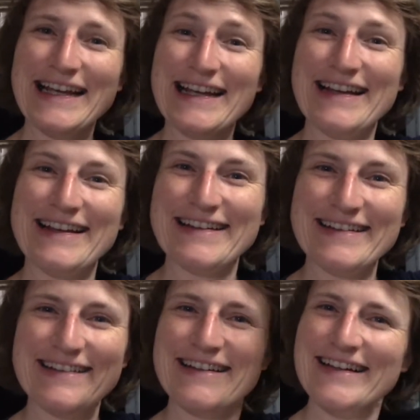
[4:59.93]
in
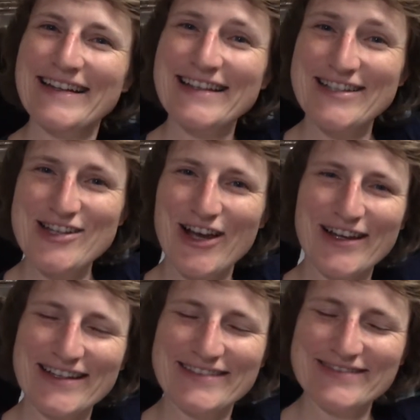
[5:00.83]
the
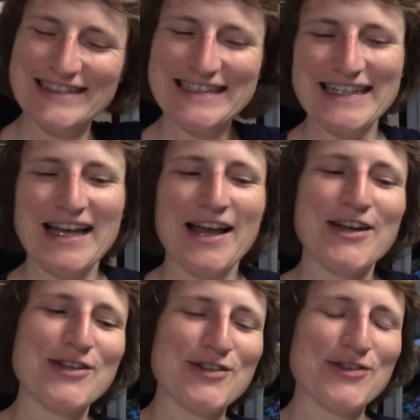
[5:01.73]
jug.
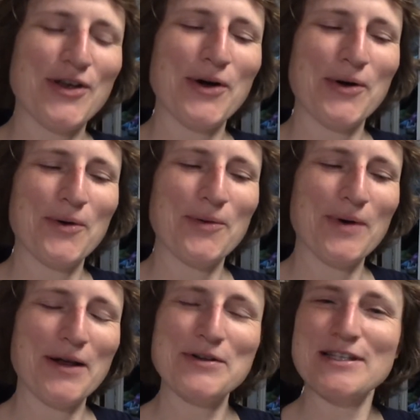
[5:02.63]
So
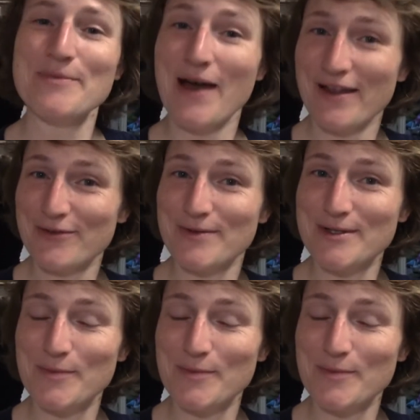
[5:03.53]
when I went to the bathroom this